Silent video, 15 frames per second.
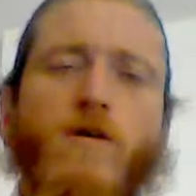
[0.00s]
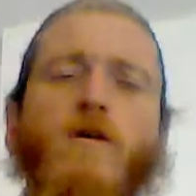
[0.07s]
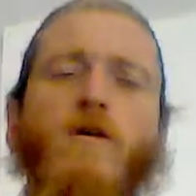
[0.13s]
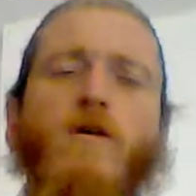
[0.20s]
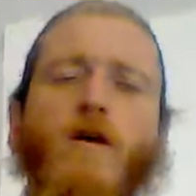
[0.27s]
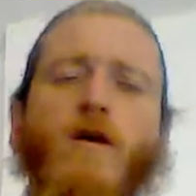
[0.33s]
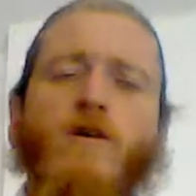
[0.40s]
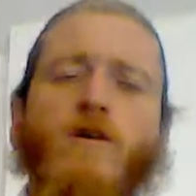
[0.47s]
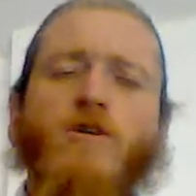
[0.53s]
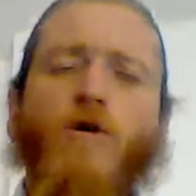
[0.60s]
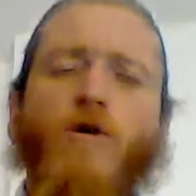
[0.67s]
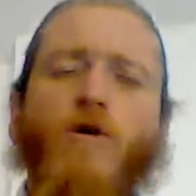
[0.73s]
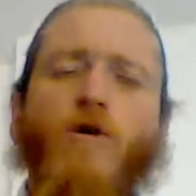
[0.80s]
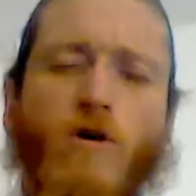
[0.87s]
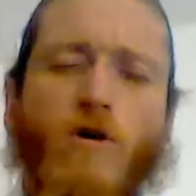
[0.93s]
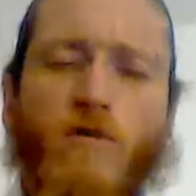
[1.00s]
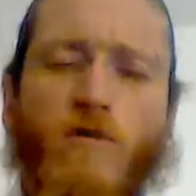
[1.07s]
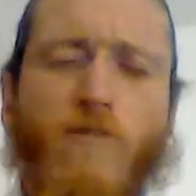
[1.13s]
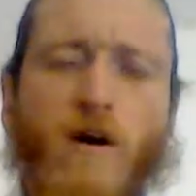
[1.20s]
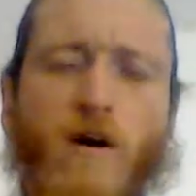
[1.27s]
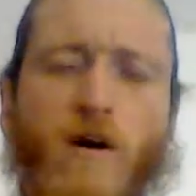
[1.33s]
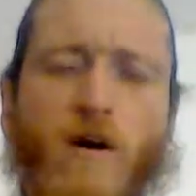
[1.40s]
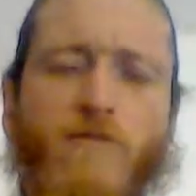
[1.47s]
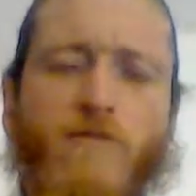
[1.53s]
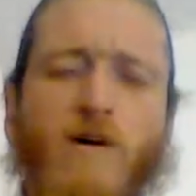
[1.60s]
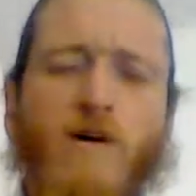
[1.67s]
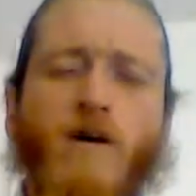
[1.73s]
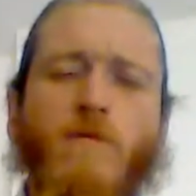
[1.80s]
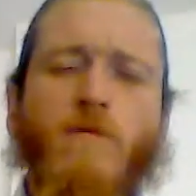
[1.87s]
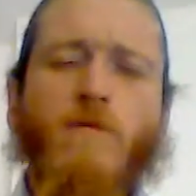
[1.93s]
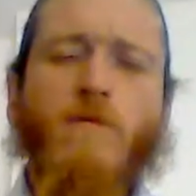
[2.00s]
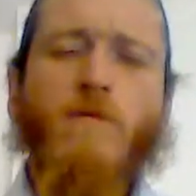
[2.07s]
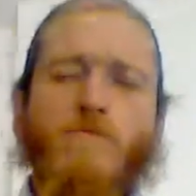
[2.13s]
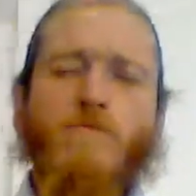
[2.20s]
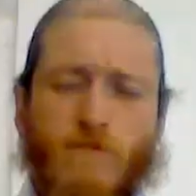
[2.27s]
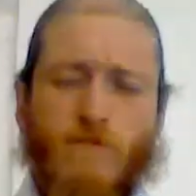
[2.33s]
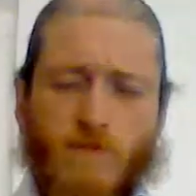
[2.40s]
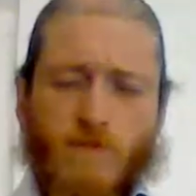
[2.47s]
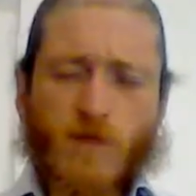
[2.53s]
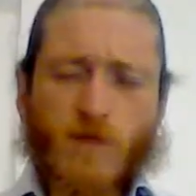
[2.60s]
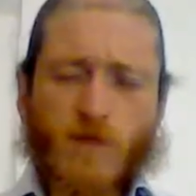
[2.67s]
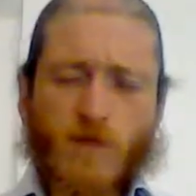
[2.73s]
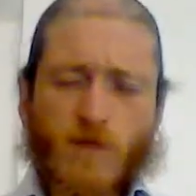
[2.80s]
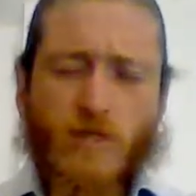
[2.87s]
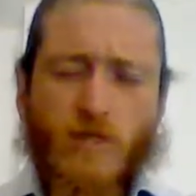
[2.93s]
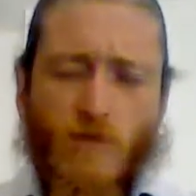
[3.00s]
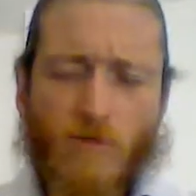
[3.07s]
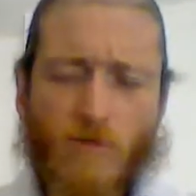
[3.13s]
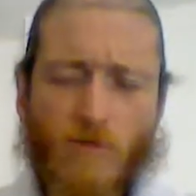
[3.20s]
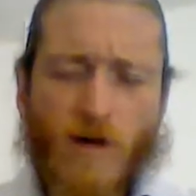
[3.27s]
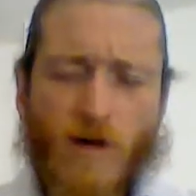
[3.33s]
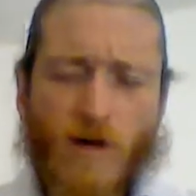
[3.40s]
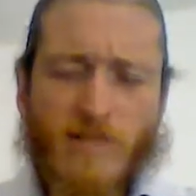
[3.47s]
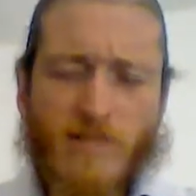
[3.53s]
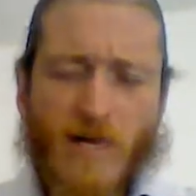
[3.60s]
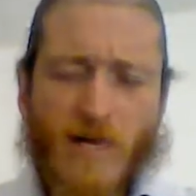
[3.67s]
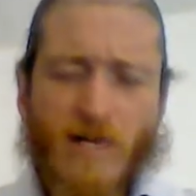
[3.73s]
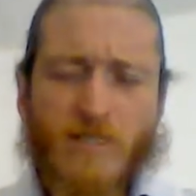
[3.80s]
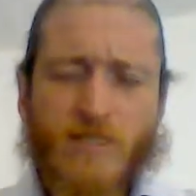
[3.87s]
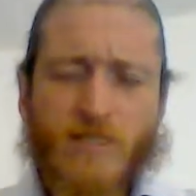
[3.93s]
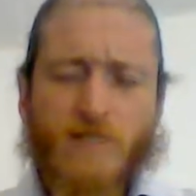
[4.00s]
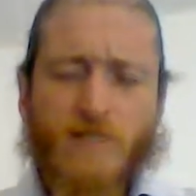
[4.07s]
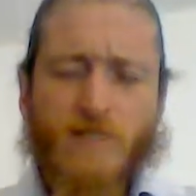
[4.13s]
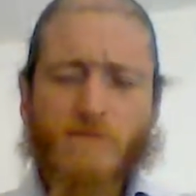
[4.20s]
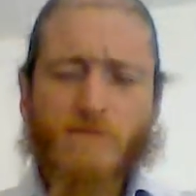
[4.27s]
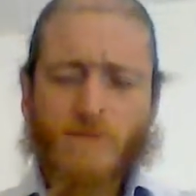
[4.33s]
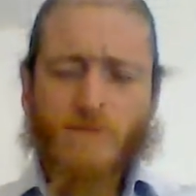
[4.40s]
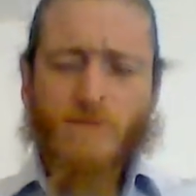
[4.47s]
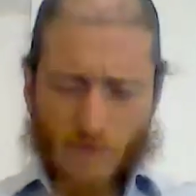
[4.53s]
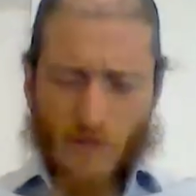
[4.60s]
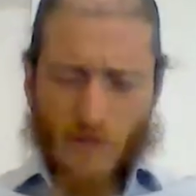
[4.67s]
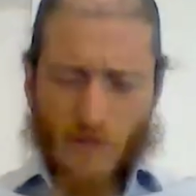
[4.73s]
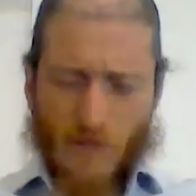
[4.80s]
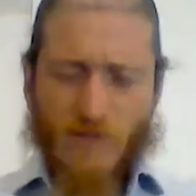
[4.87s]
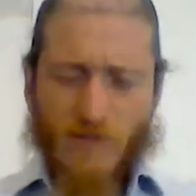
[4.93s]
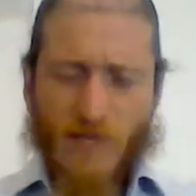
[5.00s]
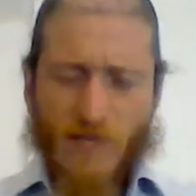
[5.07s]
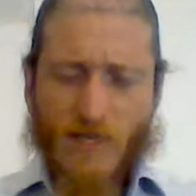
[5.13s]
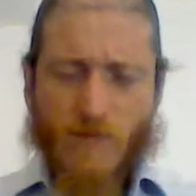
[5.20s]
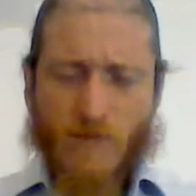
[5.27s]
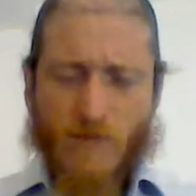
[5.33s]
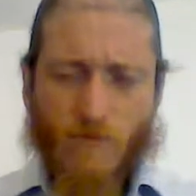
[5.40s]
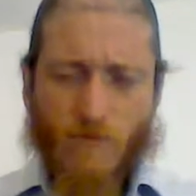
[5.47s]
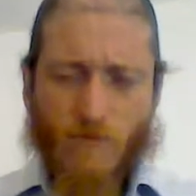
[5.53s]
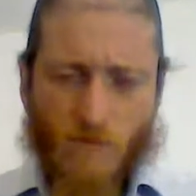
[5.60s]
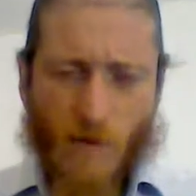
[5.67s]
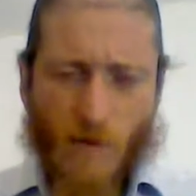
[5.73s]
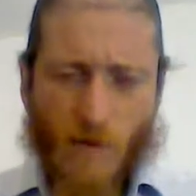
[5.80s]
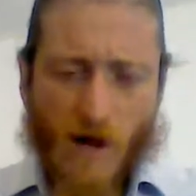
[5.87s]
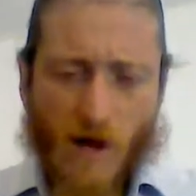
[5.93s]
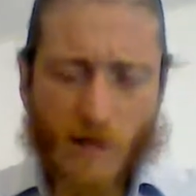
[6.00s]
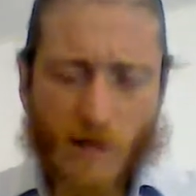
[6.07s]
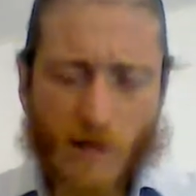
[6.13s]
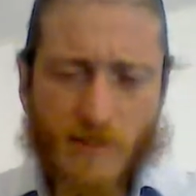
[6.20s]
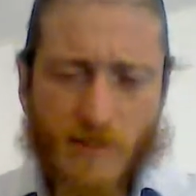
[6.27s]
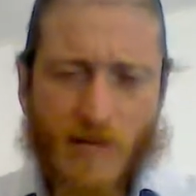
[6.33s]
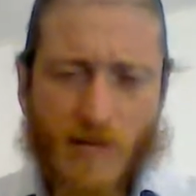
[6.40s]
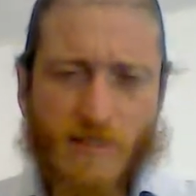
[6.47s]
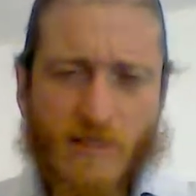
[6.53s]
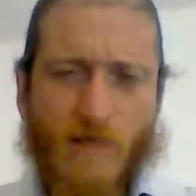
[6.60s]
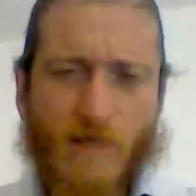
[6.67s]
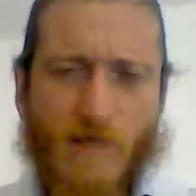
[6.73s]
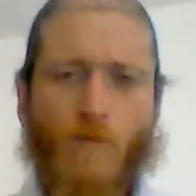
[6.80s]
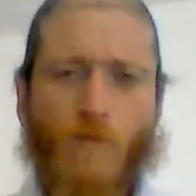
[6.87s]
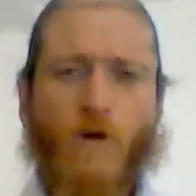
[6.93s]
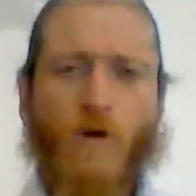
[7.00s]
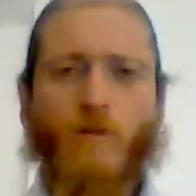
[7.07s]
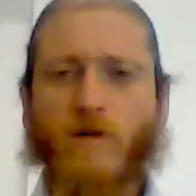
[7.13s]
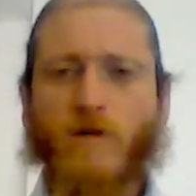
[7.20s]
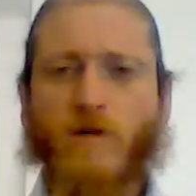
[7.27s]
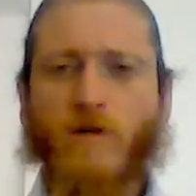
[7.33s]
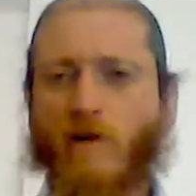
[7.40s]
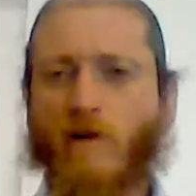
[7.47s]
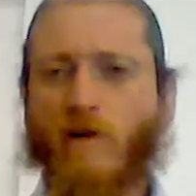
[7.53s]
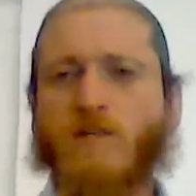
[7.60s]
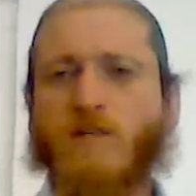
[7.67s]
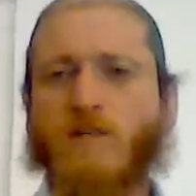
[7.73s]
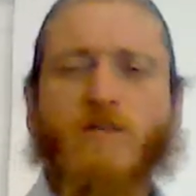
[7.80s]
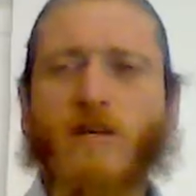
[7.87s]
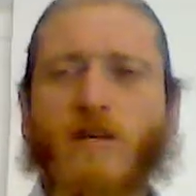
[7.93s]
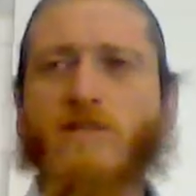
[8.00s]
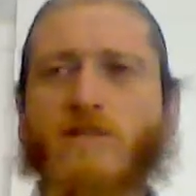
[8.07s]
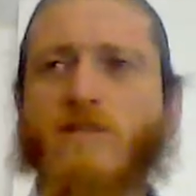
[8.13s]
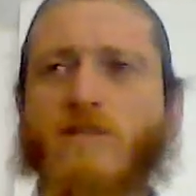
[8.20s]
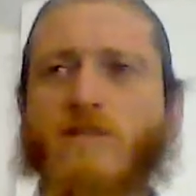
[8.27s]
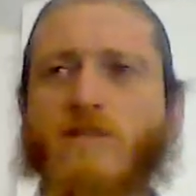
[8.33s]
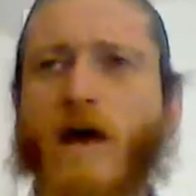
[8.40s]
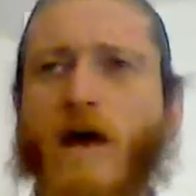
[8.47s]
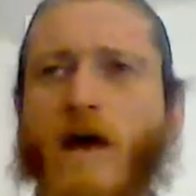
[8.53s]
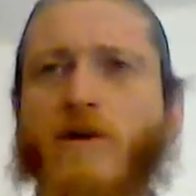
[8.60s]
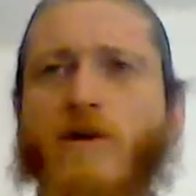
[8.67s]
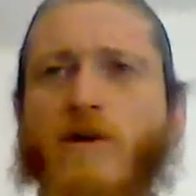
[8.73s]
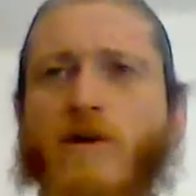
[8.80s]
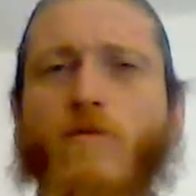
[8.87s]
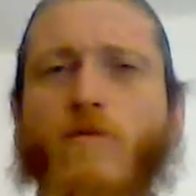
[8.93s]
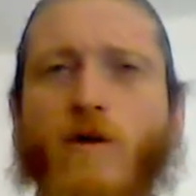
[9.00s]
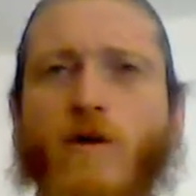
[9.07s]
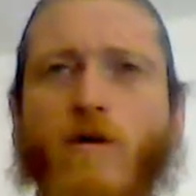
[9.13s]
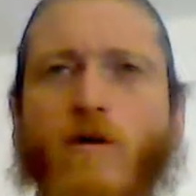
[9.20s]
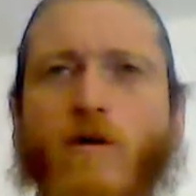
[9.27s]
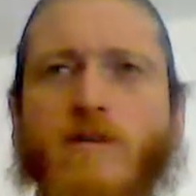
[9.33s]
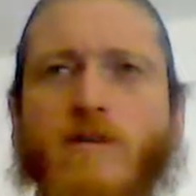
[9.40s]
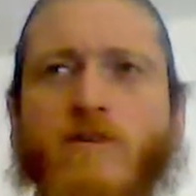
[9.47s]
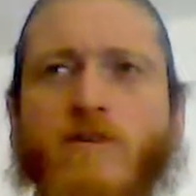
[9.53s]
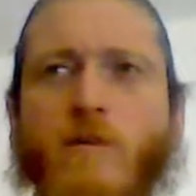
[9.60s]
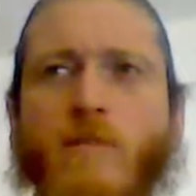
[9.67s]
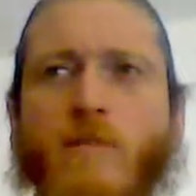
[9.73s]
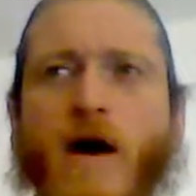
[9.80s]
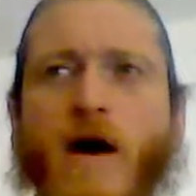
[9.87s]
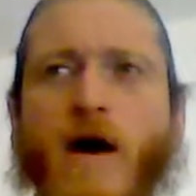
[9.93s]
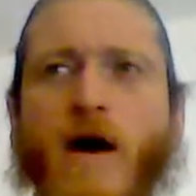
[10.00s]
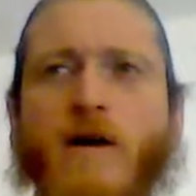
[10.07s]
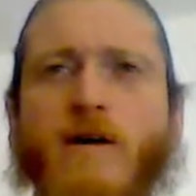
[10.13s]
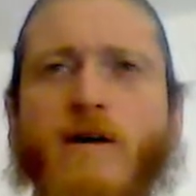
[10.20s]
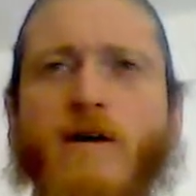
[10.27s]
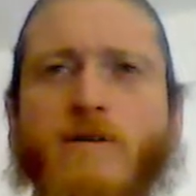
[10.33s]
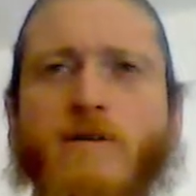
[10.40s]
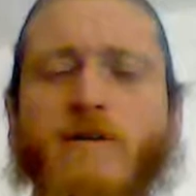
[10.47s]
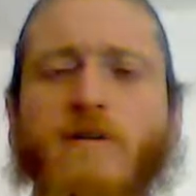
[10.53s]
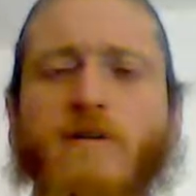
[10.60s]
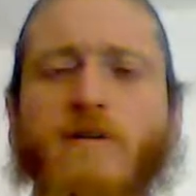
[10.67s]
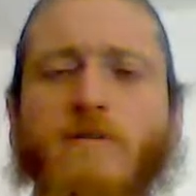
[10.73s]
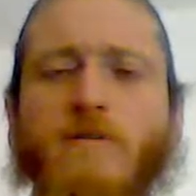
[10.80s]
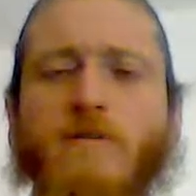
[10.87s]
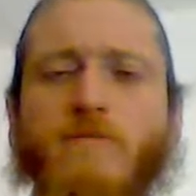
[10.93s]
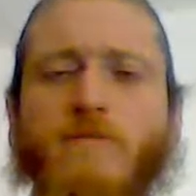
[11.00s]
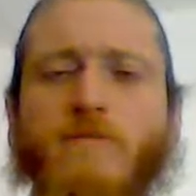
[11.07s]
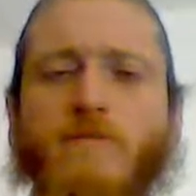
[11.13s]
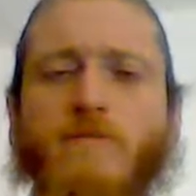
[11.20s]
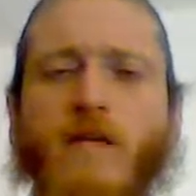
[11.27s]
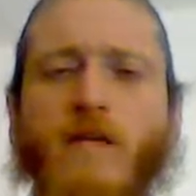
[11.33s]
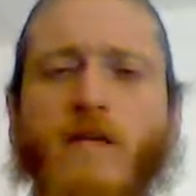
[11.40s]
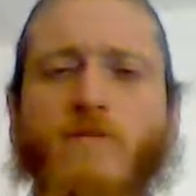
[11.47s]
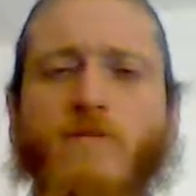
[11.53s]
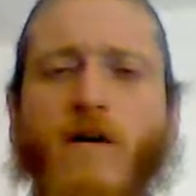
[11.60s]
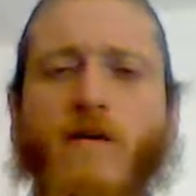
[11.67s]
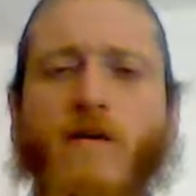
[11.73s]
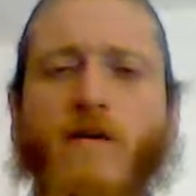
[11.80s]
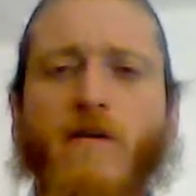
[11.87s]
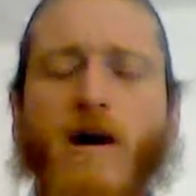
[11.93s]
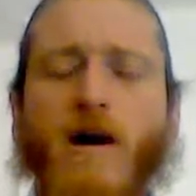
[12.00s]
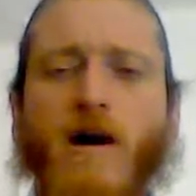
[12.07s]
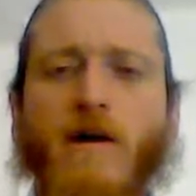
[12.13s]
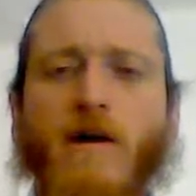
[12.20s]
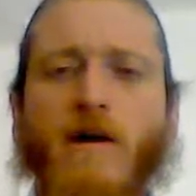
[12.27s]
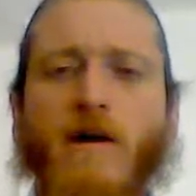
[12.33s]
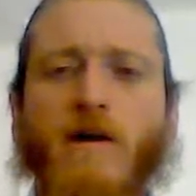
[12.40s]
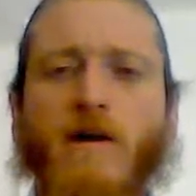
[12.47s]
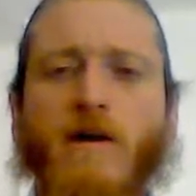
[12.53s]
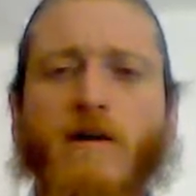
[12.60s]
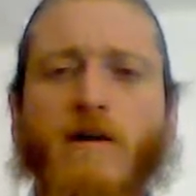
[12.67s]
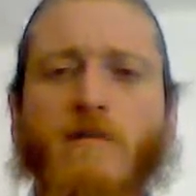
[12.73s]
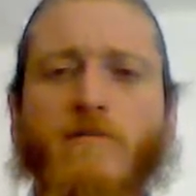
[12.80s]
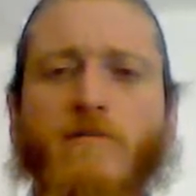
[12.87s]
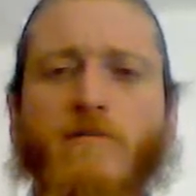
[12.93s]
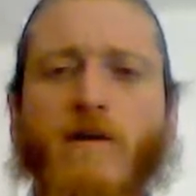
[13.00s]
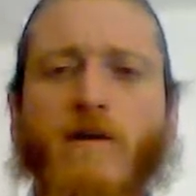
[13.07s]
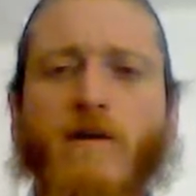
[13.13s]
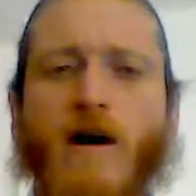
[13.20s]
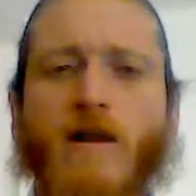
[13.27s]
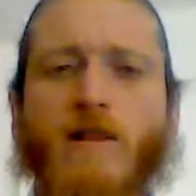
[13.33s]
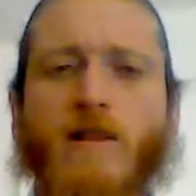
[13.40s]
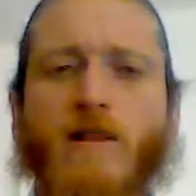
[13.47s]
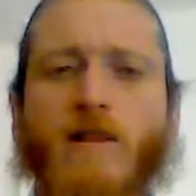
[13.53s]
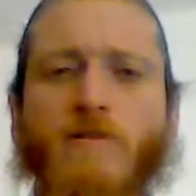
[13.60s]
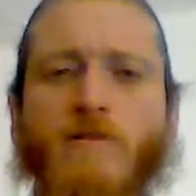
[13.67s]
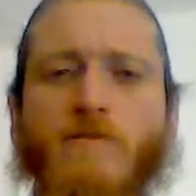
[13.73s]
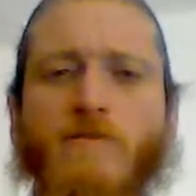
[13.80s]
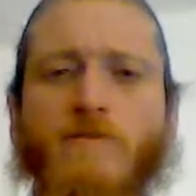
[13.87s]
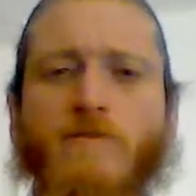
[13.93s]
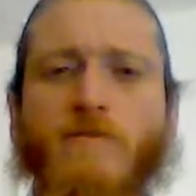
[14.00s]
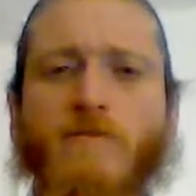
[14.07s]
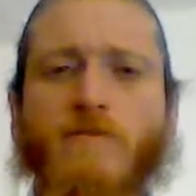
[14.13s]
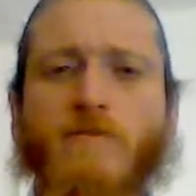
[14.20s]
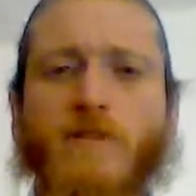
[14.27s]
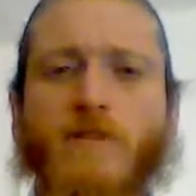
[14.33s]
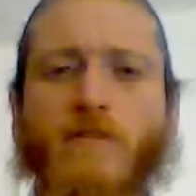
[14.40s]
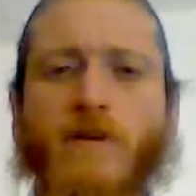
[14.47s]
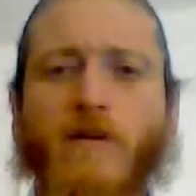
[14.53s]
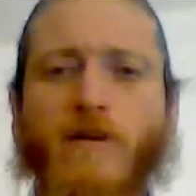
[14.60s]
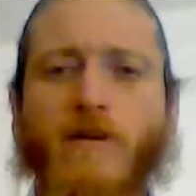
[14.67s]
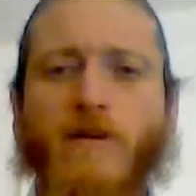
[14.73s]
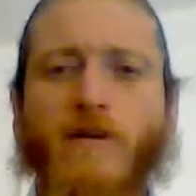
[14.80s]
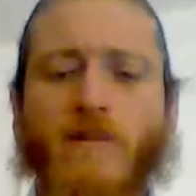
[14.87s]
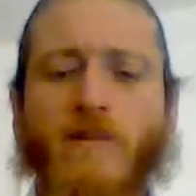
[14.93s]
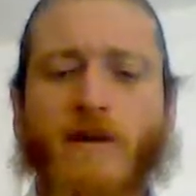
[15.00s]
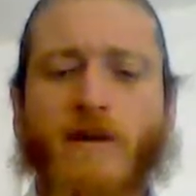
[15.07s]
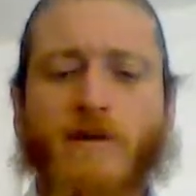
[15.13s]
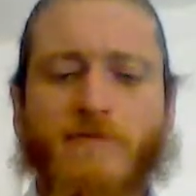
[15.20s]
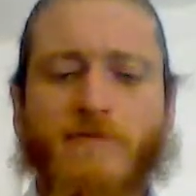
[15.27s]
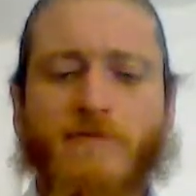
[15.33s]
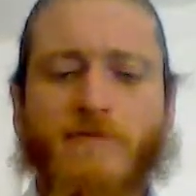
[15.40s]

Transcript: Torah Vav, Likutei Moran 6, number 6. Rabbi Nachman says that when someone insults us and we don't answer them back, it's a very high level. It's a very good thing.